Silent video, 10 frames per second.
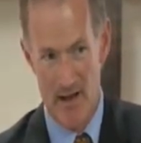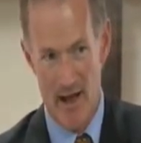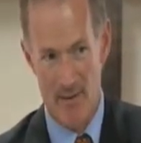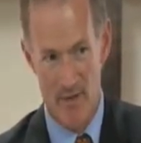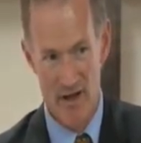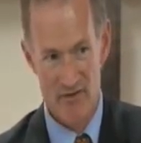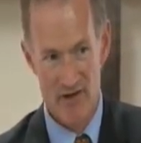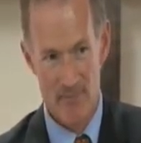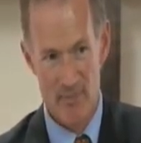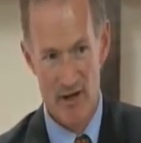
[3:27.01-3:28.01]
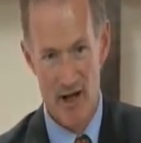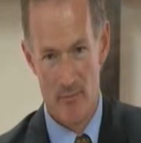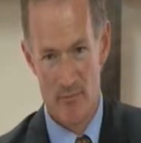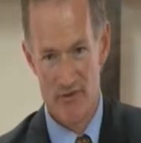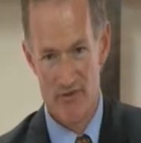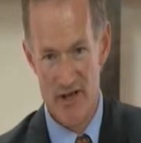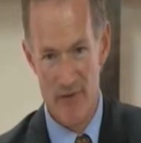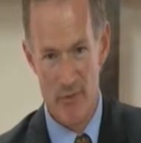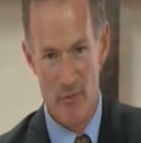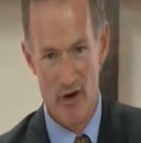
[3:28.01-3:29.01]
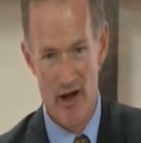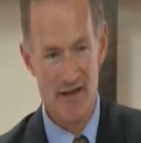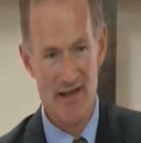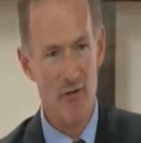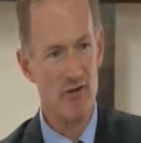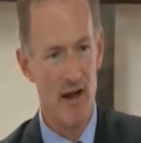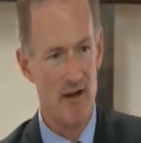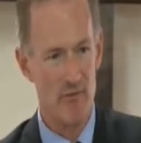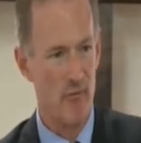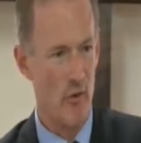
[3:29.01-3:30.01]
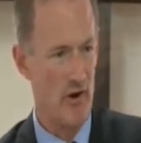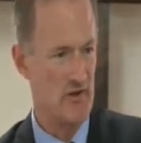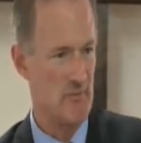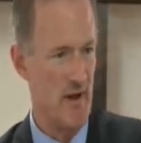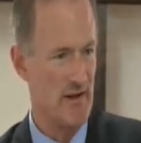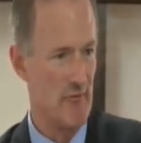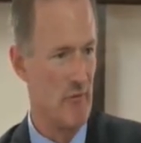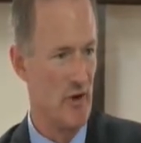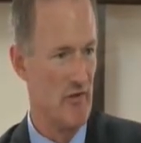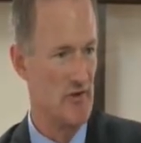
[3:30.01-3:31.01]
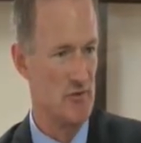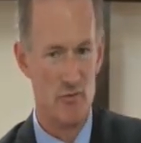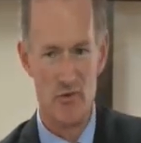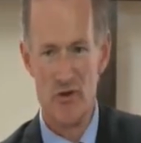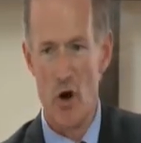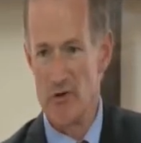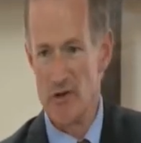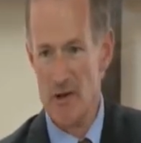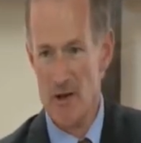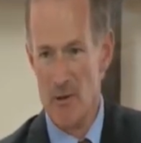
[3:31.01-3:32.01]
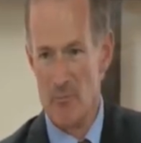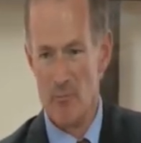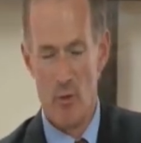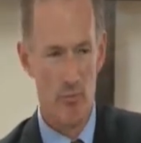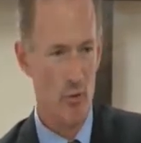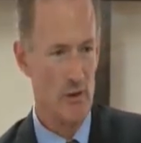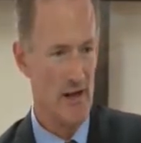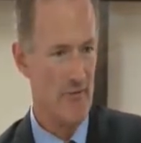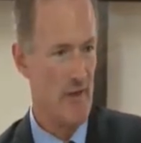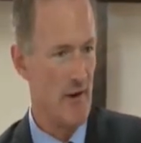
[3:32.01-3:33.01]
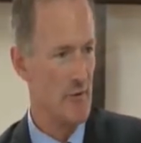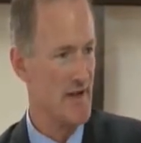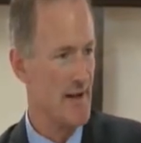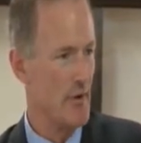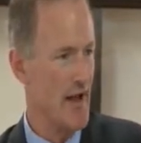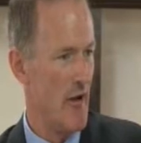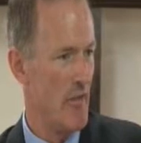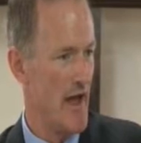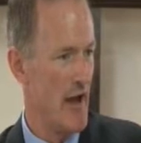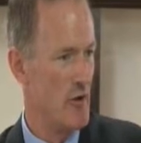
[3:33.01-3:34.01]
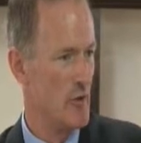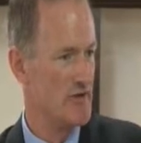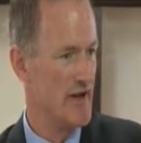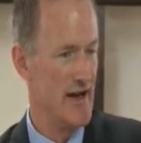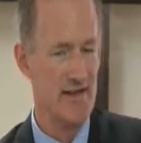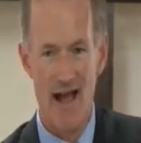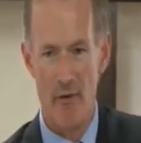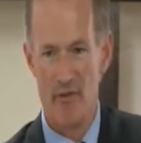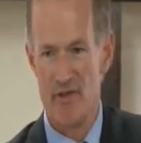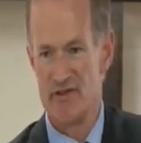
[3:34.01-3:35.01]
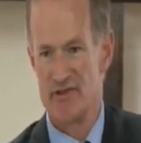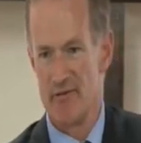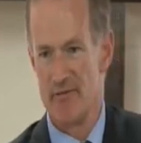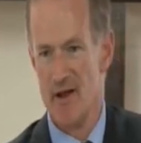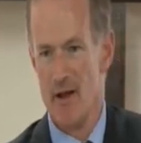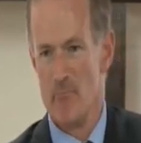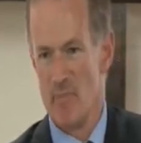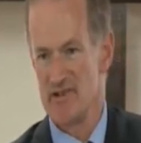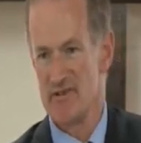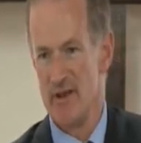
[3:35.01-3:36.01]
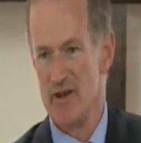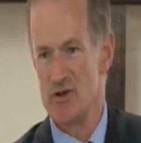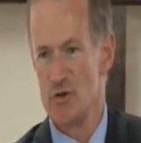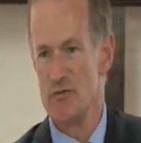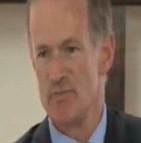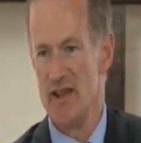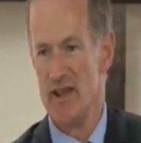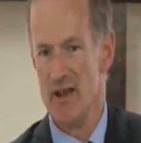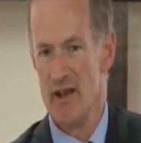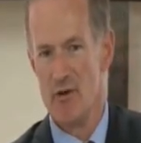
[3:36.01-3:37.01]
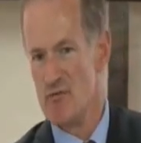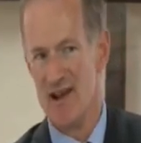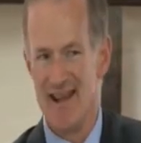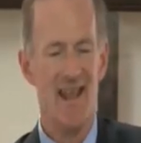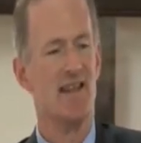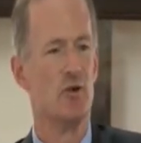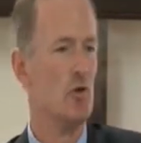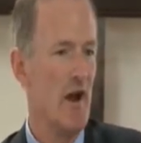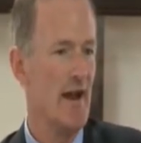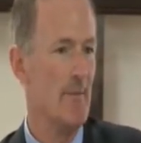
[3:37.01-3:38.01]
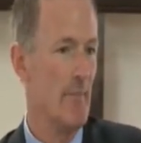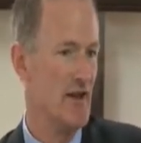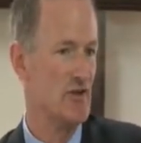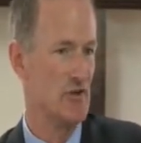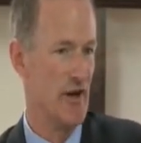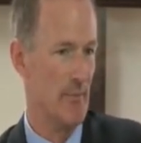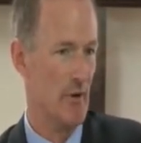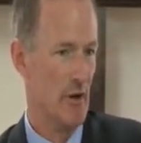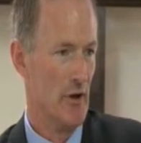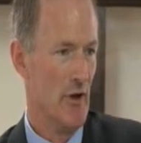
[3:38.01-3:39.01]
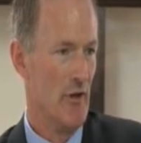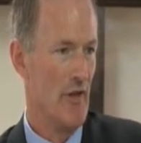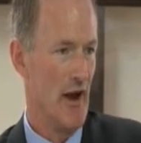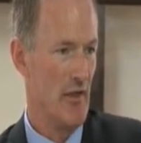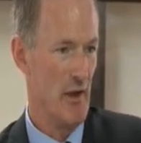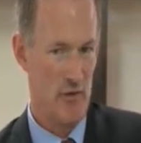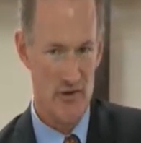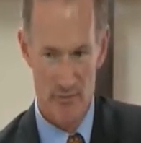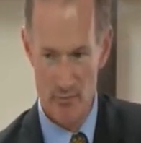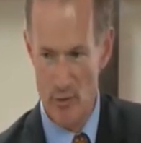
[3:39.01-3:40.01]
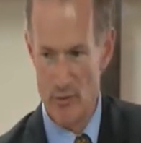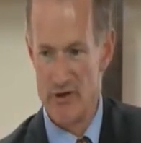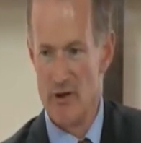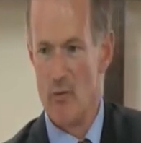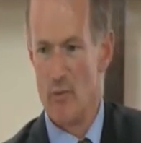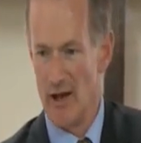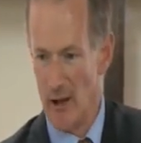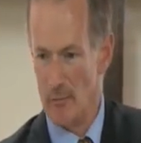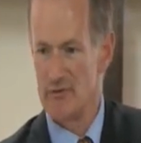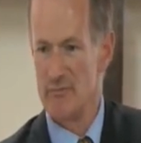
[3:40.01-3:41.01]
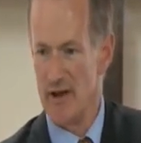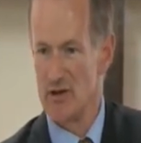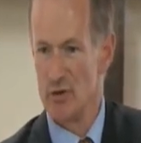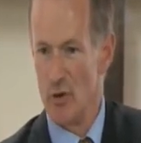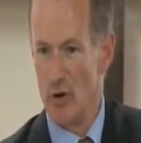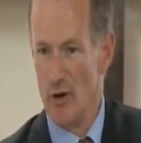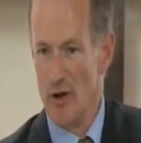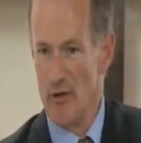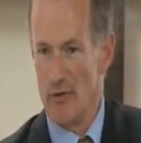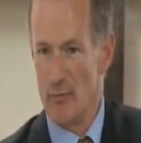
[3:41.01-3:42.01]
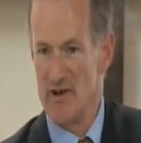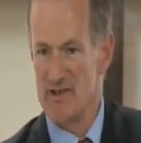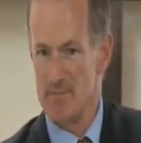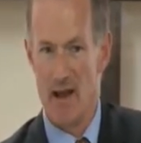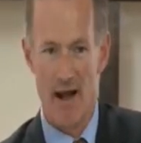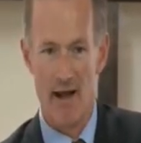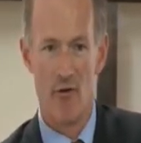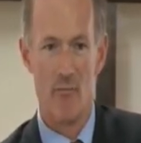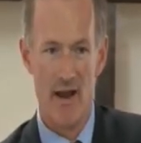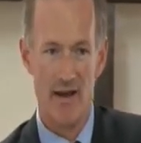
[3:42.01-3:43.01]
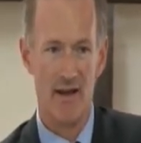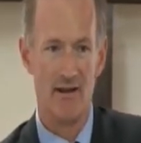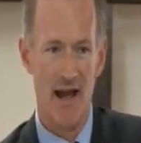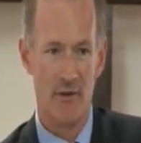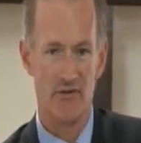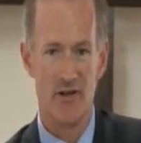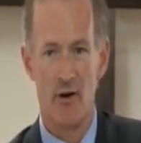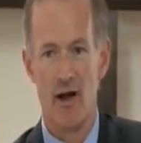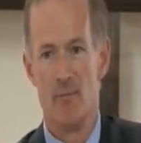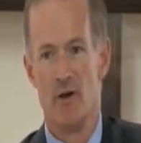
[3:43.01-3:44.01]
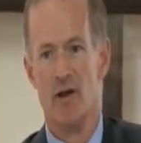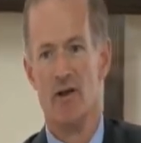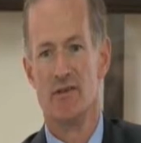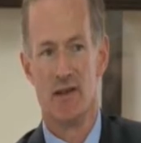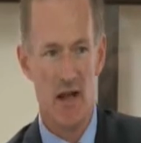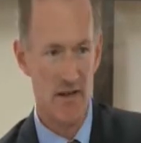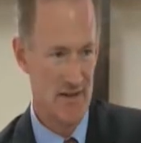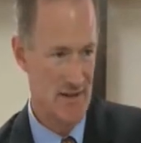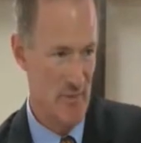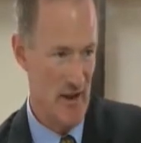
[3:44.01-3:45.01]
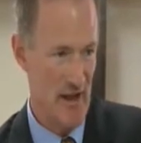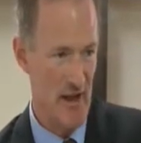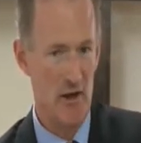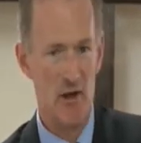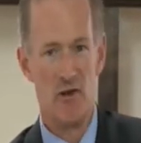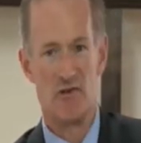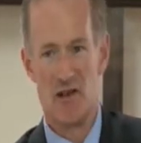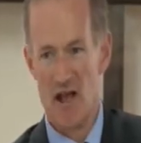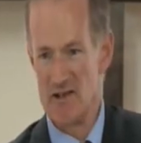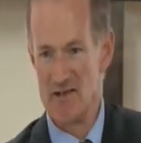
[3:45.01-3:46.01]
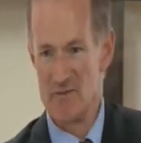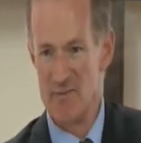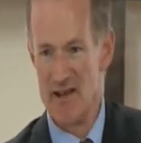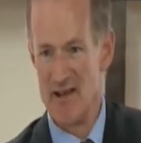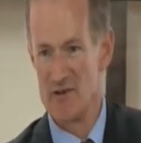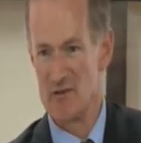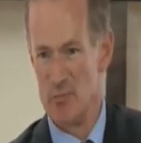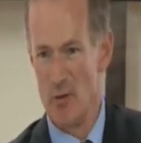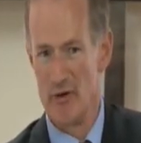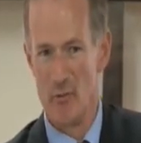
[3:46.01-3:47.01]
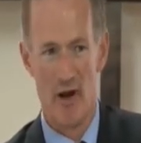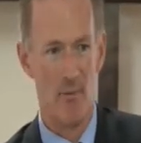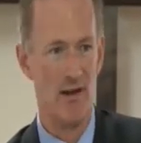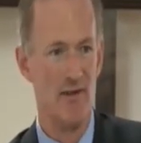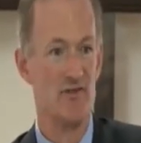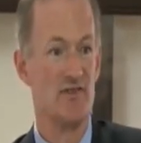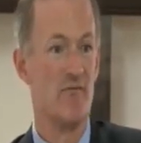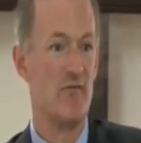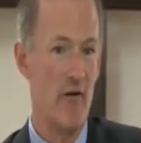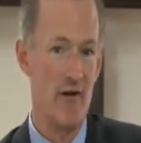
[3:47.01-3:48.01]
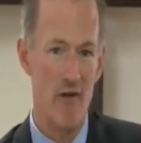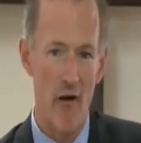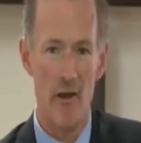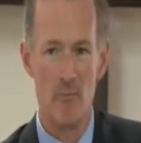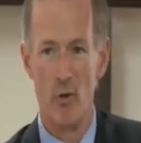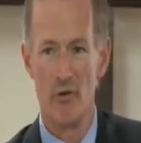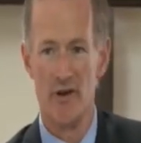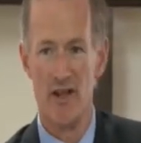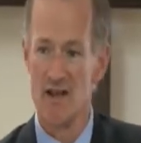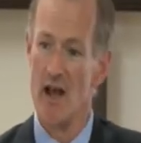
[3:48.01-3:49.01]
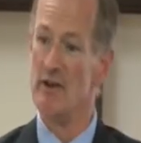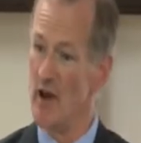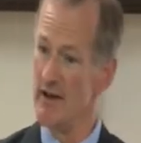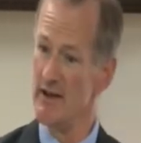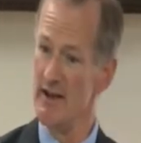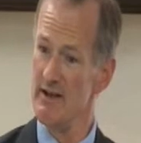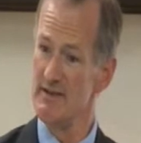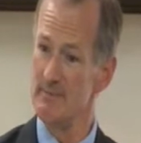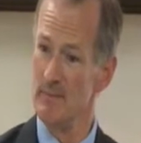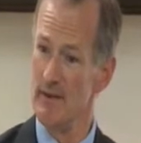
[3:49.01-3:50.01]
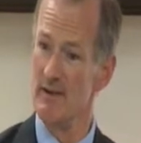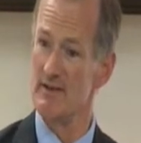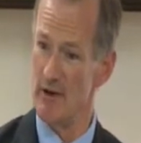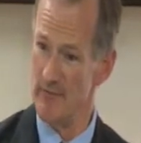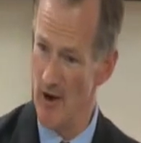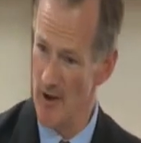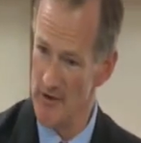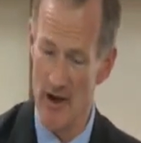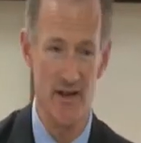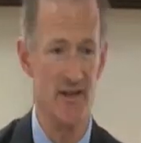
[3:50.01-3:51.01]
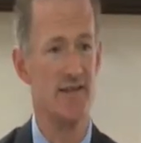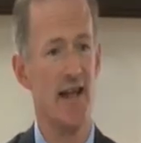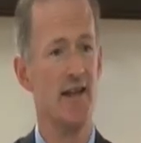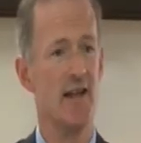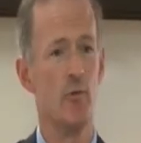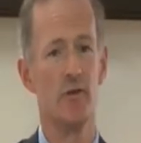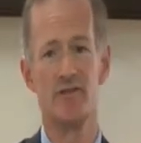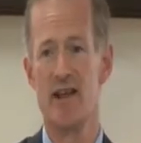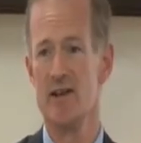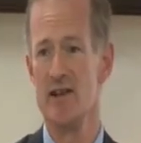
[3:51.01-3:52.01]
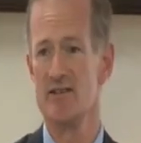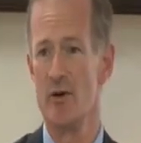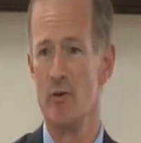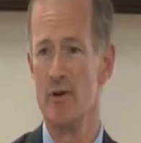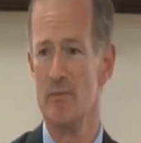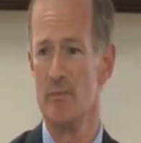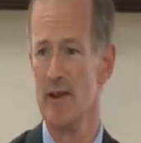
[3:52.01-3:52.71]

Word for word: And it means that it becomes, if we were in any doubt about it before, and I suspect everybody in this room was not, but more broadly, if there was anybody out there who was in any doubt that this stuff must be, should be, really is already mainstream, then I think this report will help to make sure that we dispel any remaining doubts. So I'm delighted to be here, delighted to be supporting what I believe is some very, very important years. Nine years so far, nine years, 10, year 10 years, old, uh, uh,